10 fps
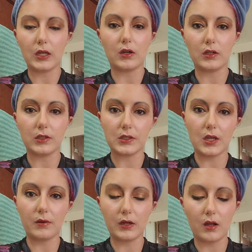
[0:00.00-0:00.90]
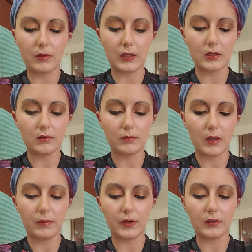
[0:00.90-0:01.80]
My daughter Zoa got me this for
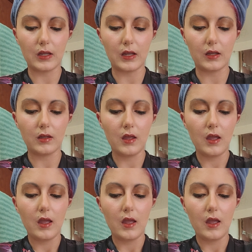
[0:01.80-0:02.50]
my birthday.